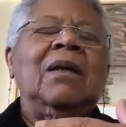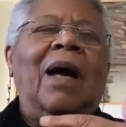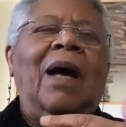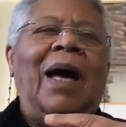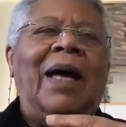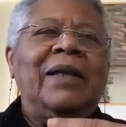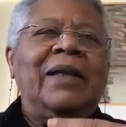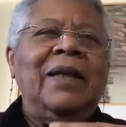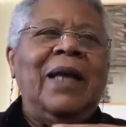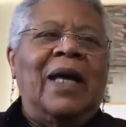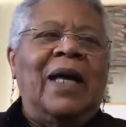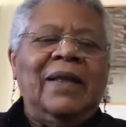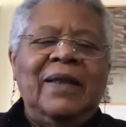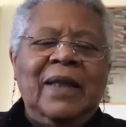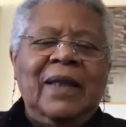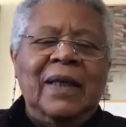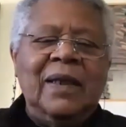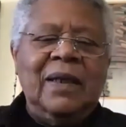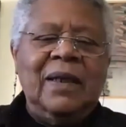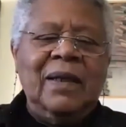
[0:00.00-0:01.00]
I I
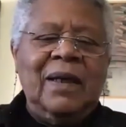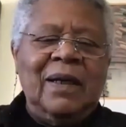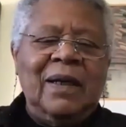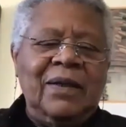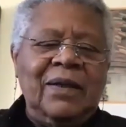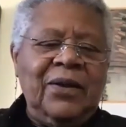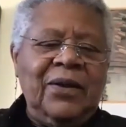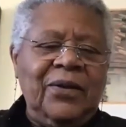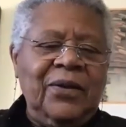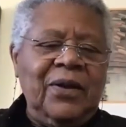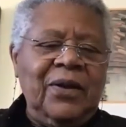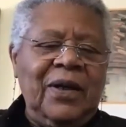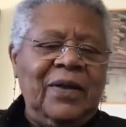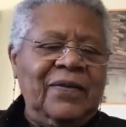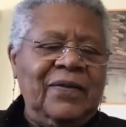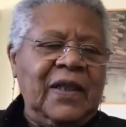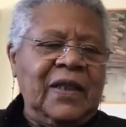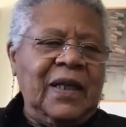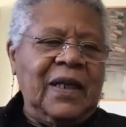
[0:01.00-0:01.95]
think other of the